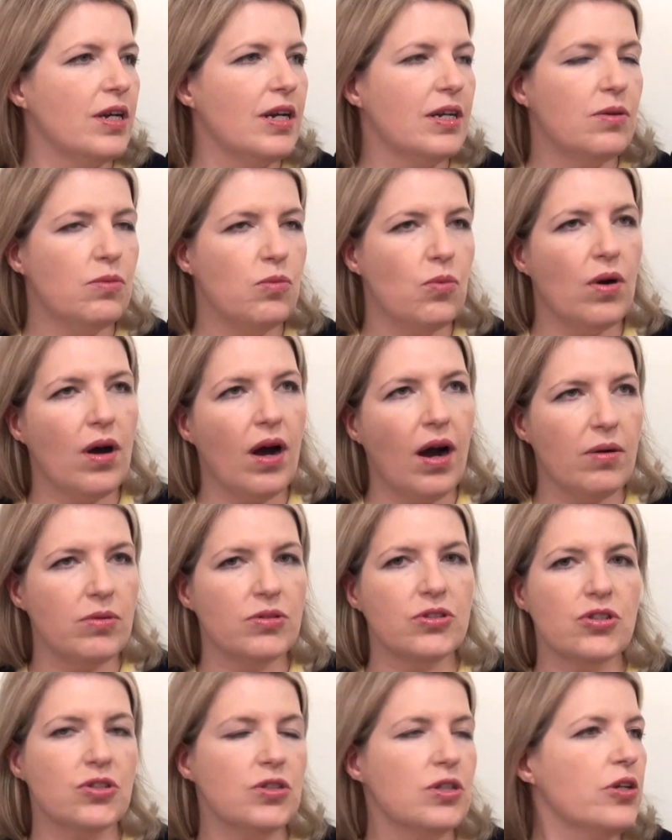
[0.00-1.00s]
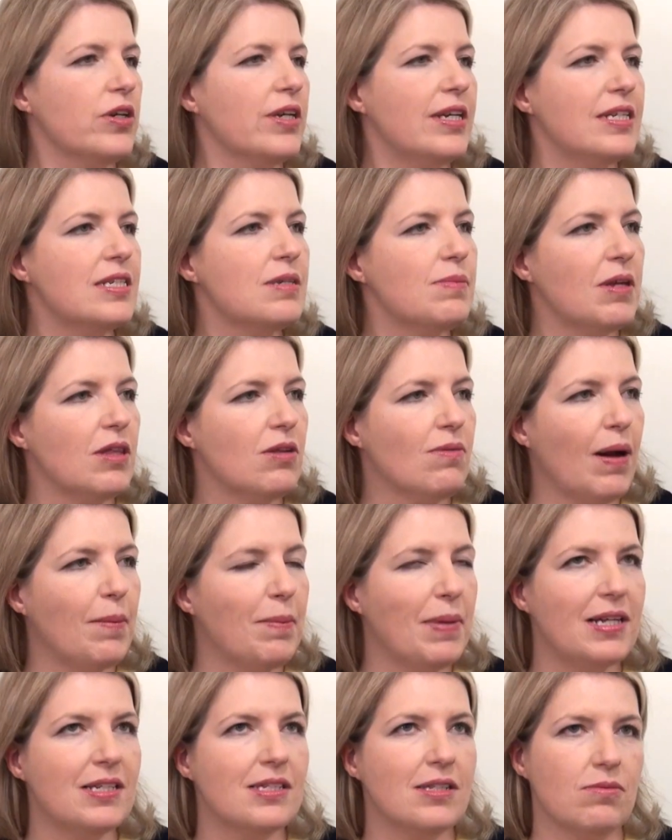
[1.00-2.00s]
and I was just lucky to be in the right
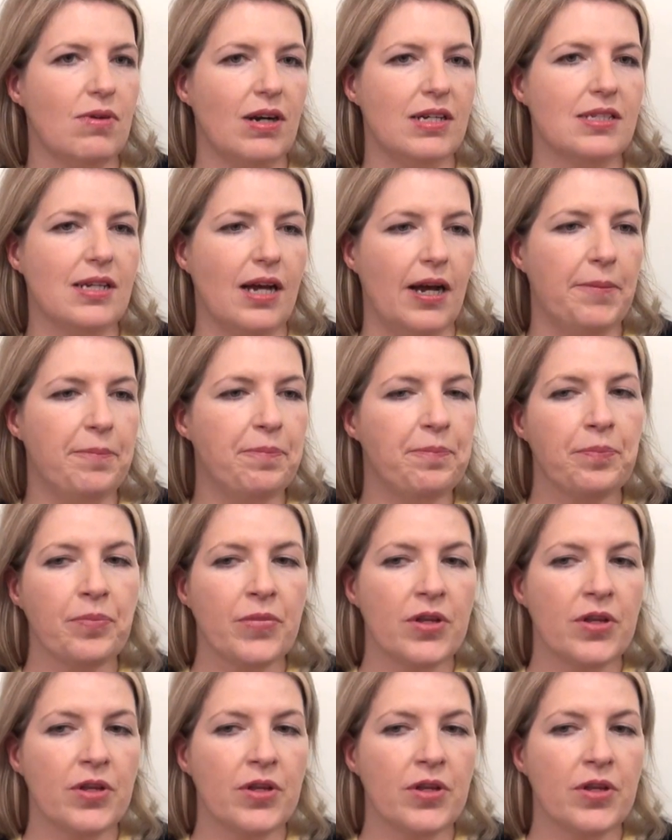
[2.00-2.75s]
place at the right time.